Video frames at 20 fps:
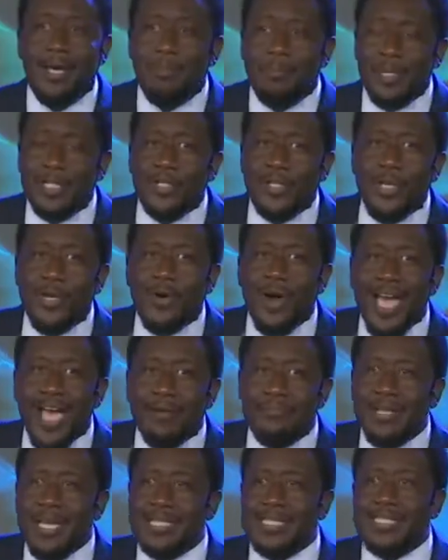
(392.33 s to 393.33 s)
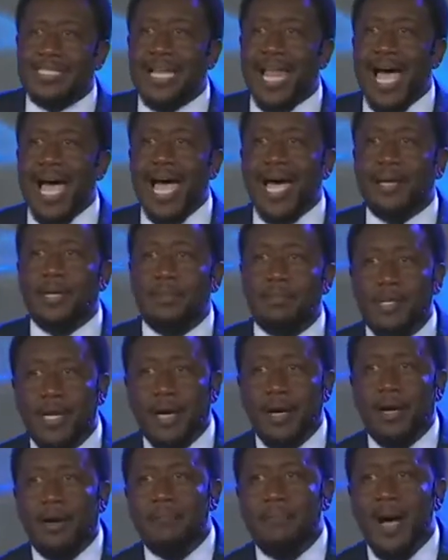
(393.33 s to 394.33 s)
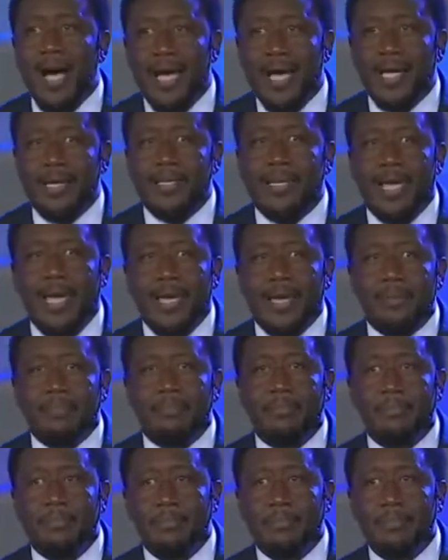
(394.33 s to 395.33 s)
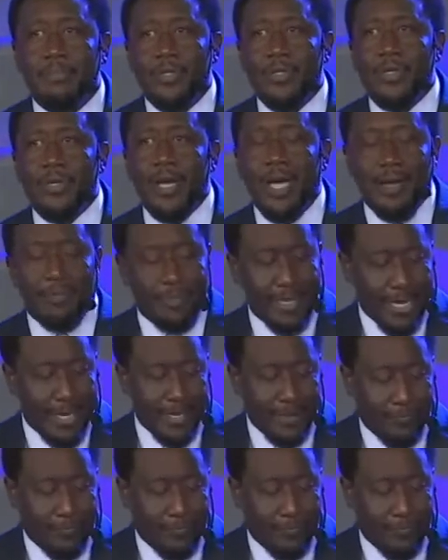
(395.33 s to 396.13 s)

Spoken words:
But do you have that slide up there of my name? Do you have that?